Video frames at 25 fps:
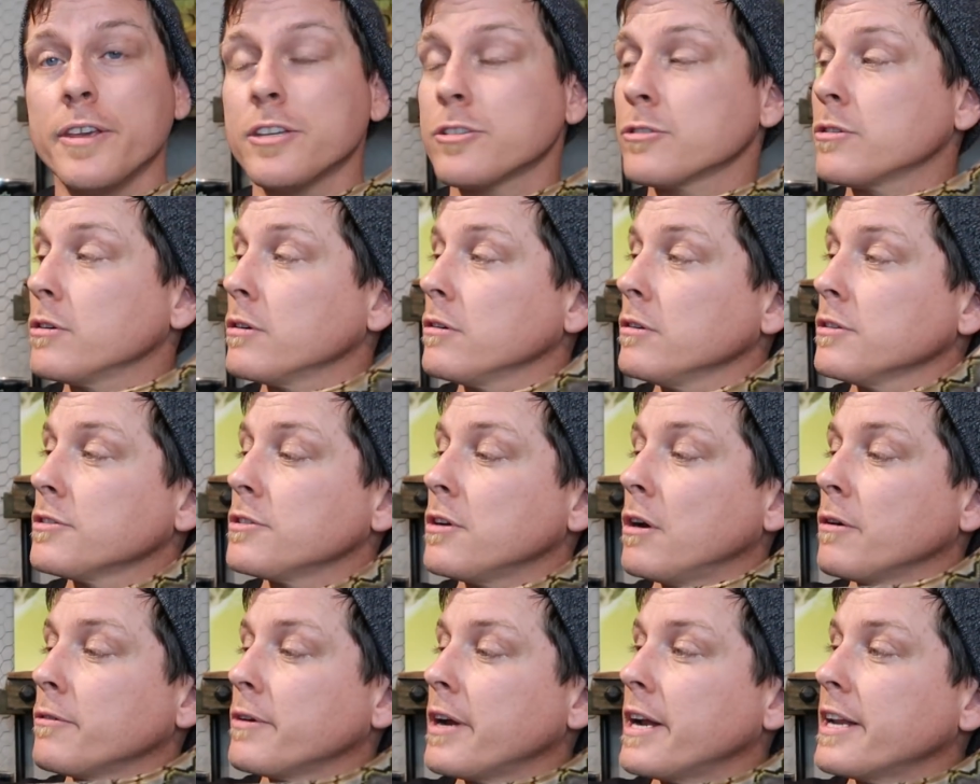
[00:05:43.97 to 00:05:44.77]
This
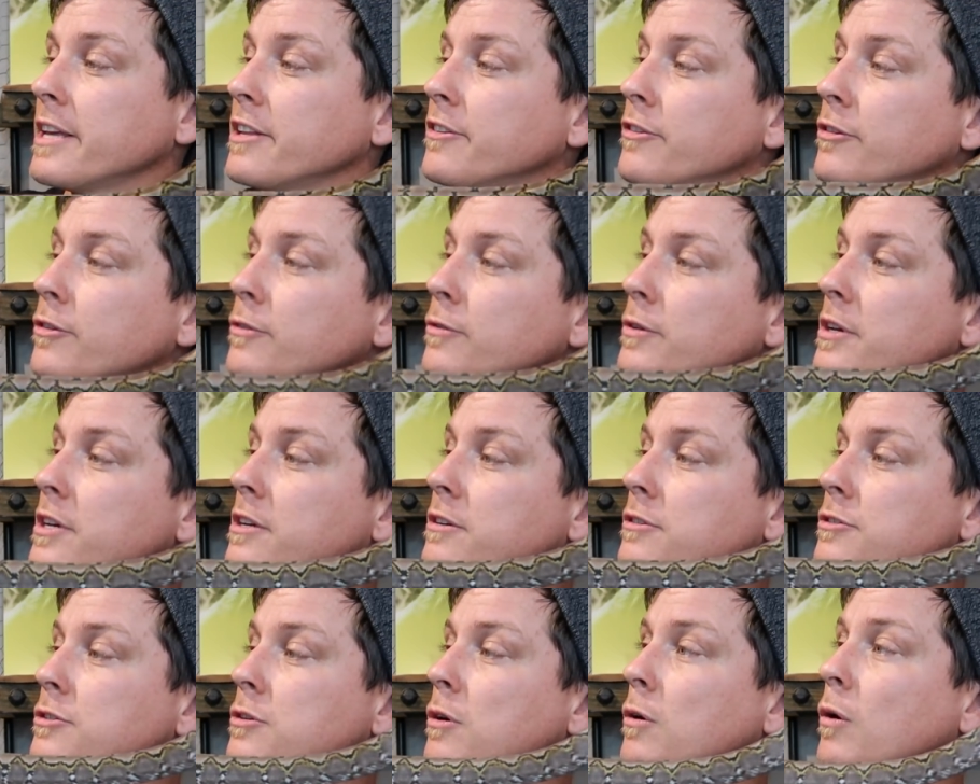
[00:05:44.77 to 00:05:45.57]
girl's already 2
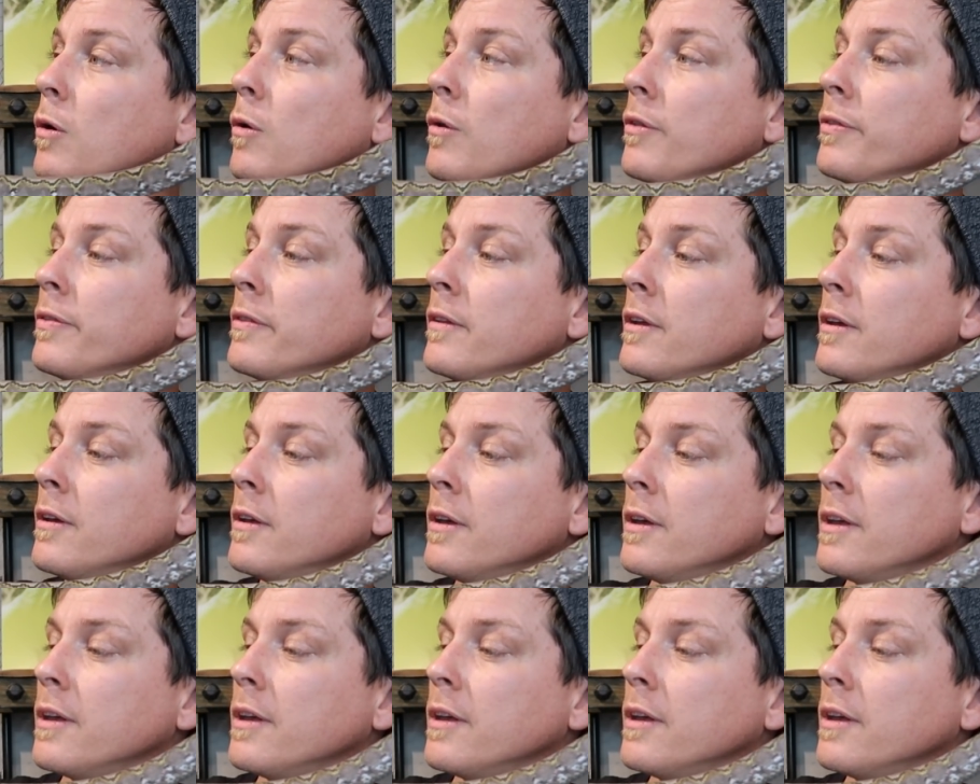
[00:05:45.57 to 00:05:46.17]
years old,